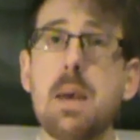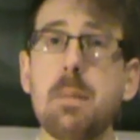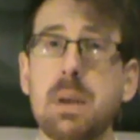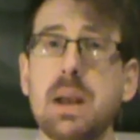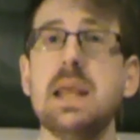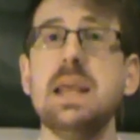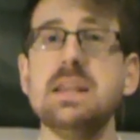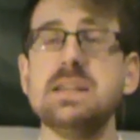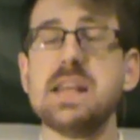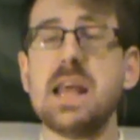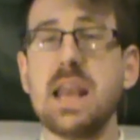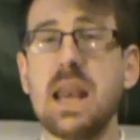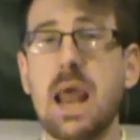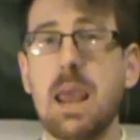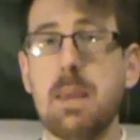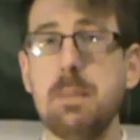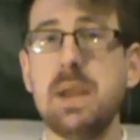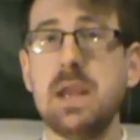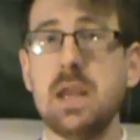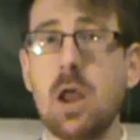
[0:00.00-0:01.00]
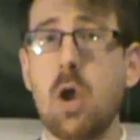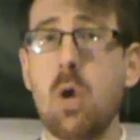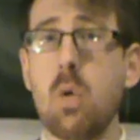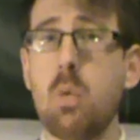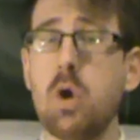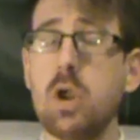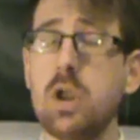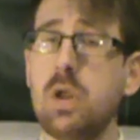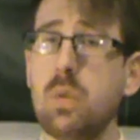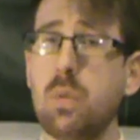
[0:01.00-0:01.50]
Please let me know
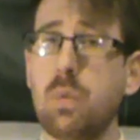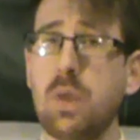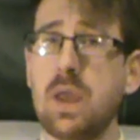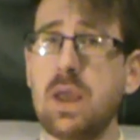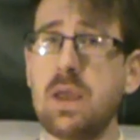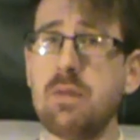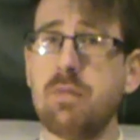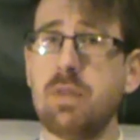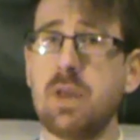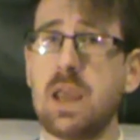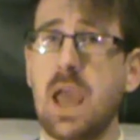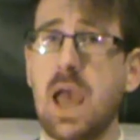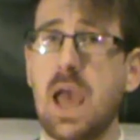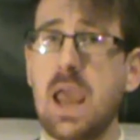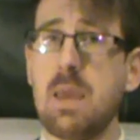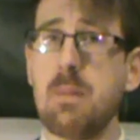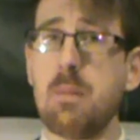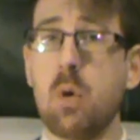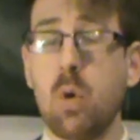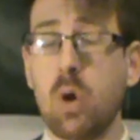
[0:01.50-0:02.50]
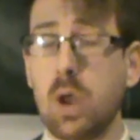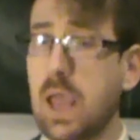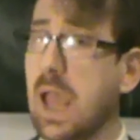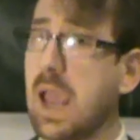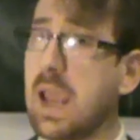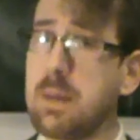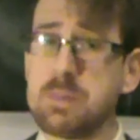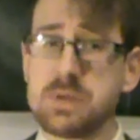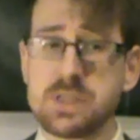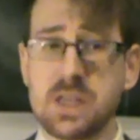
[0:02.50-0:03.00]
what you think of the game or
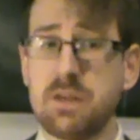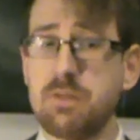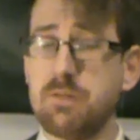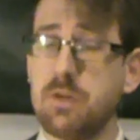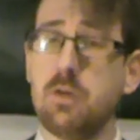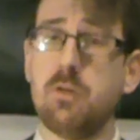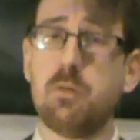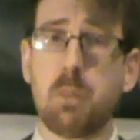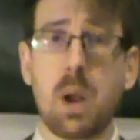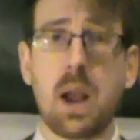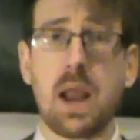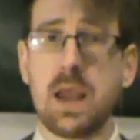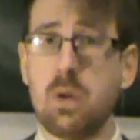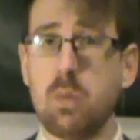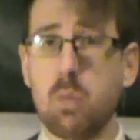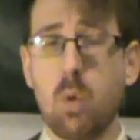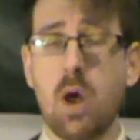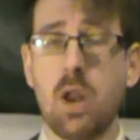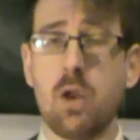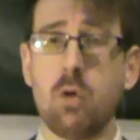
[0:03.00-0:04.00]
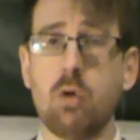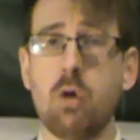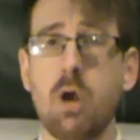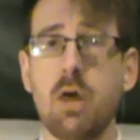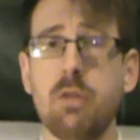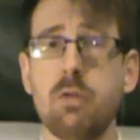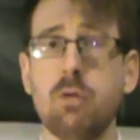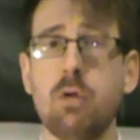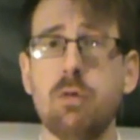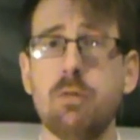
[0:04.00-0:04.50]
games, if you've played one or
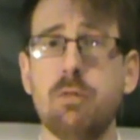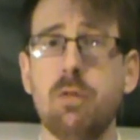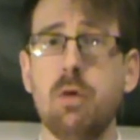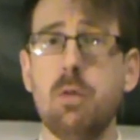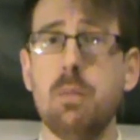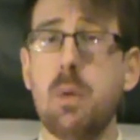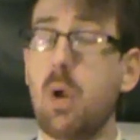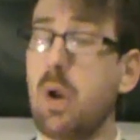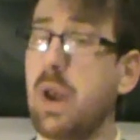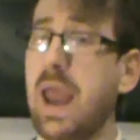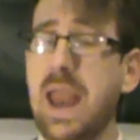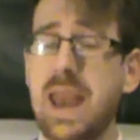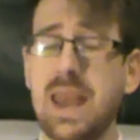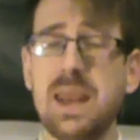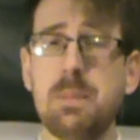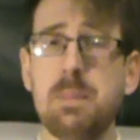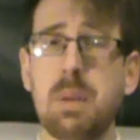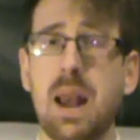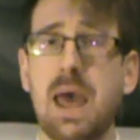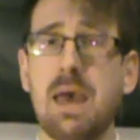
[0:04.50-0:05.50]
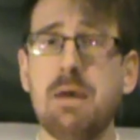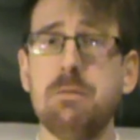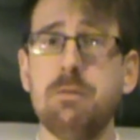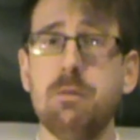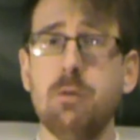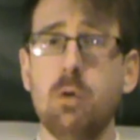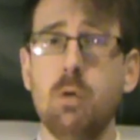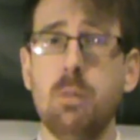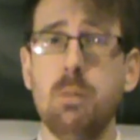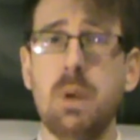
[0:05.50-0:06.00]
other of them on any
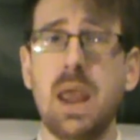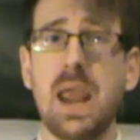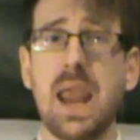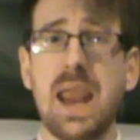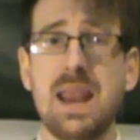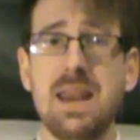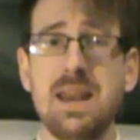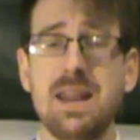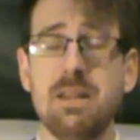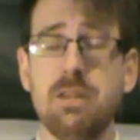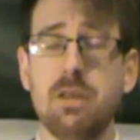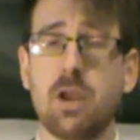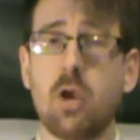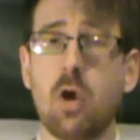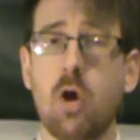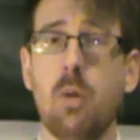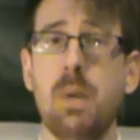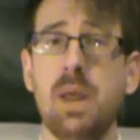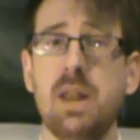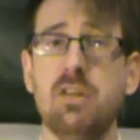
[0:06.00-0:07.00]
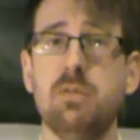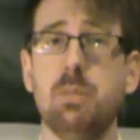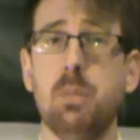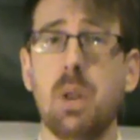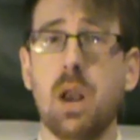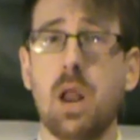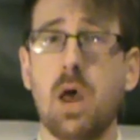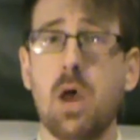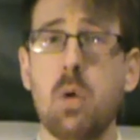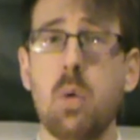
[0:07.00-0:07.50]
platform, in the comments
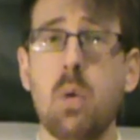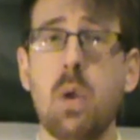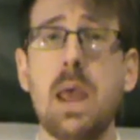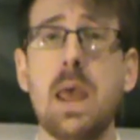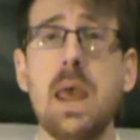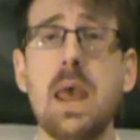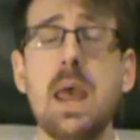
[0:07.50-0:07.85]
below.